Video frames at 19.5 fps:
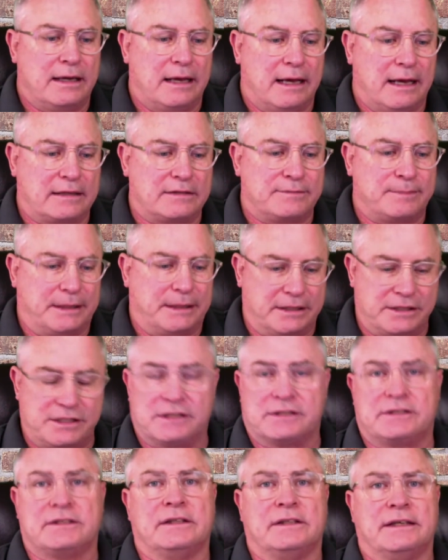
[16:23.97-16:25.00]

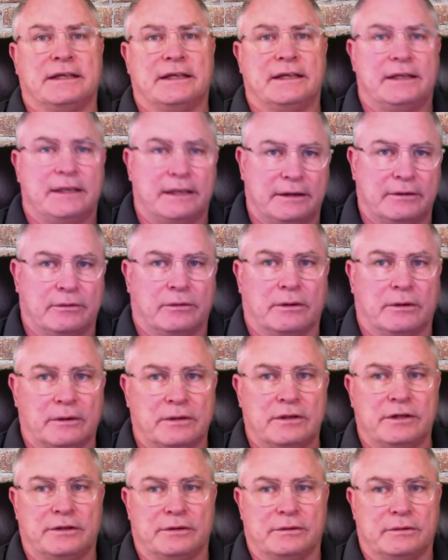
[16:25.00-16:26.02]
expeditiously in order
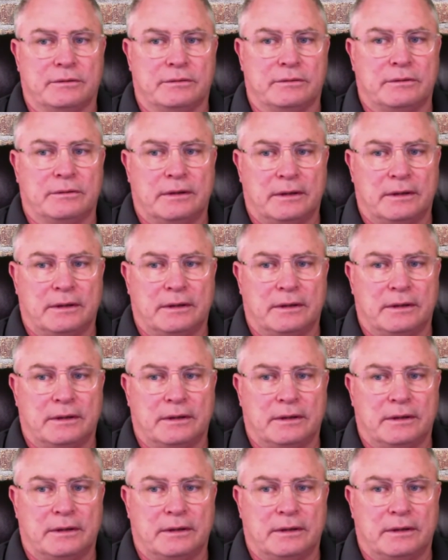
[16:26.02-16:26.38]
to